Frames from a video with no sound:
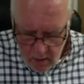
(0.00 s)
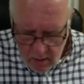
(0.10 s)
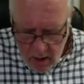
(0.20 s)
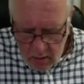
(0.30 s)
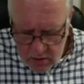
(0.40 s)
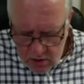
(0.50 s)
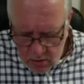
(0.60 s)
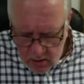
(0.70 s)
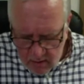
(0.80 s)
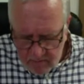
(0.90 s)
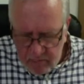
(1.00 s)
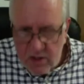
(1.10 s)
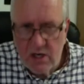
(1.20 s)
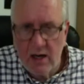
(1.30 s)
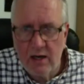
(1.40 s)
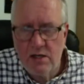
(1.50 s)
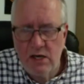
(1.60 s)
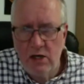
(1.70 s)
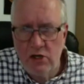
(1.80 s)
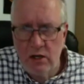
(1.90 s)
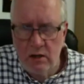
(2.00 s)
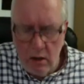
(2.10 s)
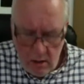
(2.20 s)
No, sorry, the second section